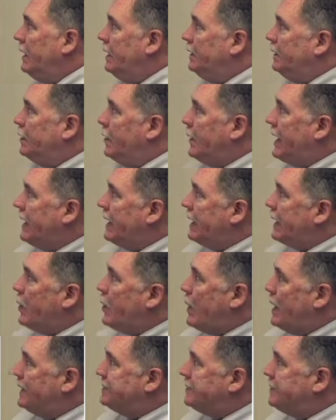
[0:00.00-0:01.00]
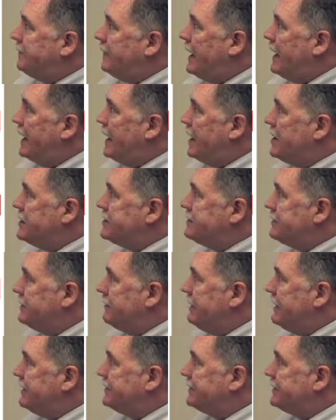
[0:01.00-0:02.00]
Know how to quantify country
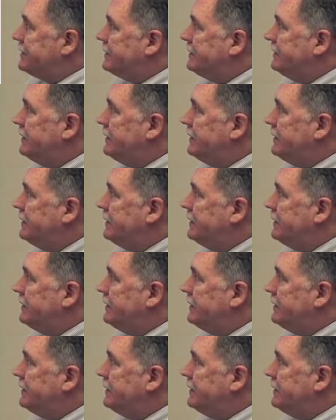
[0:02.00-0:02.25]
risk.